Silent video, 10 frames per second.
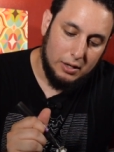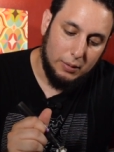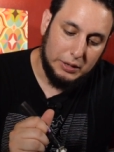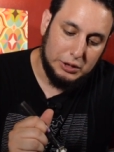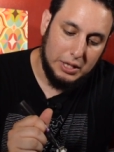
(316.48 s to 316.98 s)

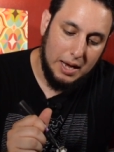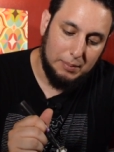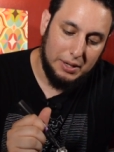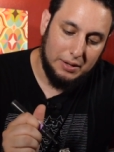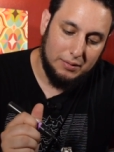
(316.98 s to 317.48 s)
going
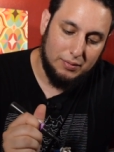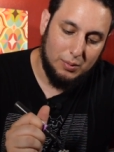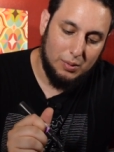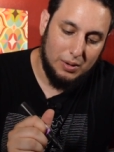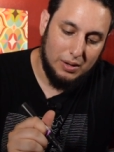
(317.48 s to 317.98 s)
shopping
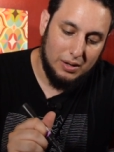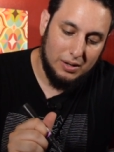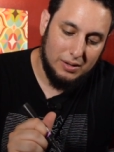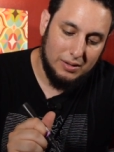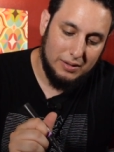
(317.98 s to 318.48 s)
for
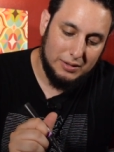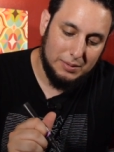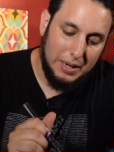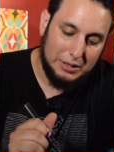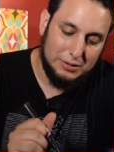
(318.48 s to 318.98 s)

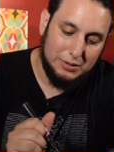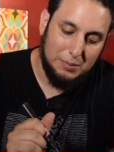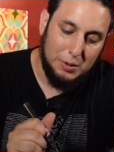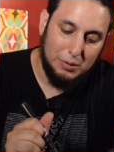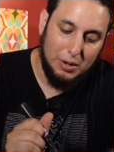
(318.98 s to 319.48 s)
some extra
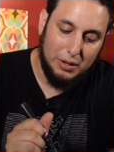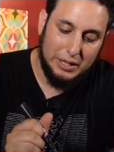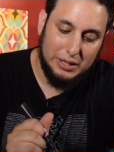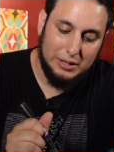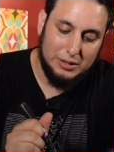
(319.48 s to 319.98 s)
some new
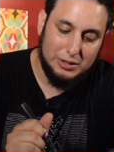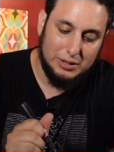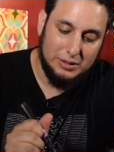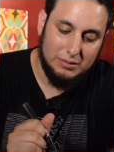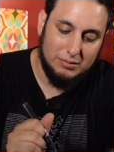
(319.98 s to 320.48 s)
luggage
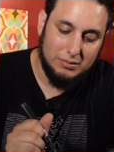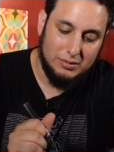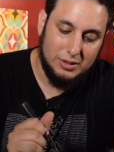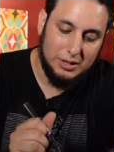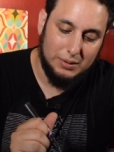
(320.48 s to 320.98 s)
and
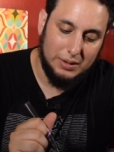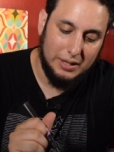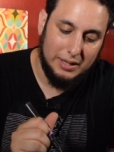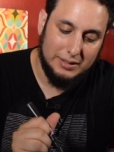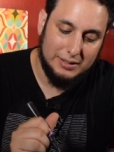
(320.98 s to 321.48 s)
doing
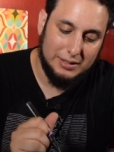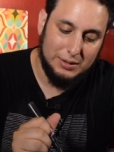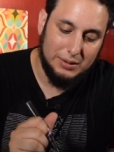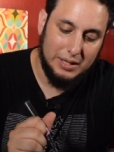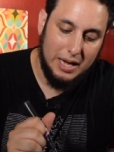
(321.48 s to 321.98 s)
this and
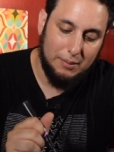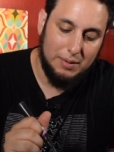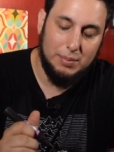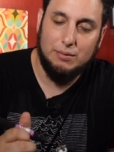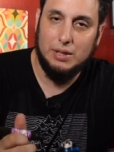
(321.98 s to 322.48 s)
doing that.
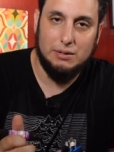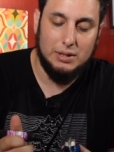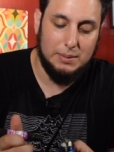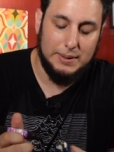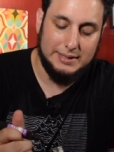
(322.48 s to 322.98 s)
We've been really
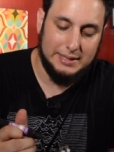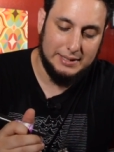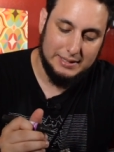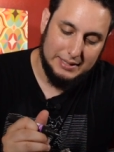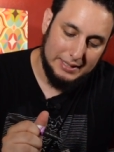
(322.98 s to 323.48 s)
really busy.
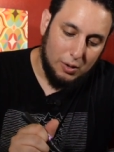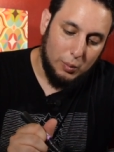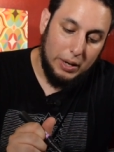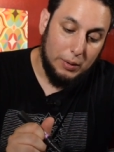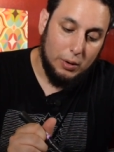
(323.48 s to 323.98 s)

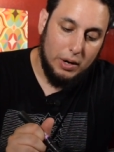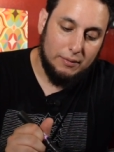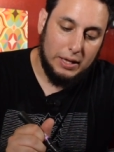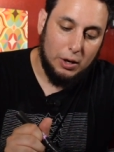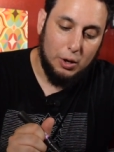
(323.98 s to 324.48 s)
We we don't
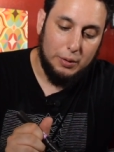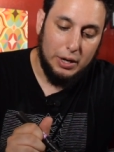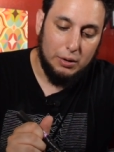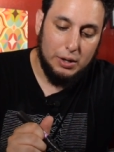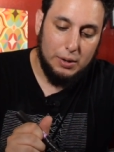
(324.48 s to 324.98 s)
have like a
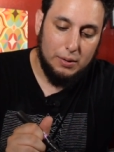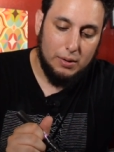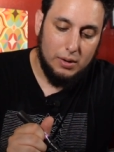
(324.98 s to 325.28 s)
hotel though.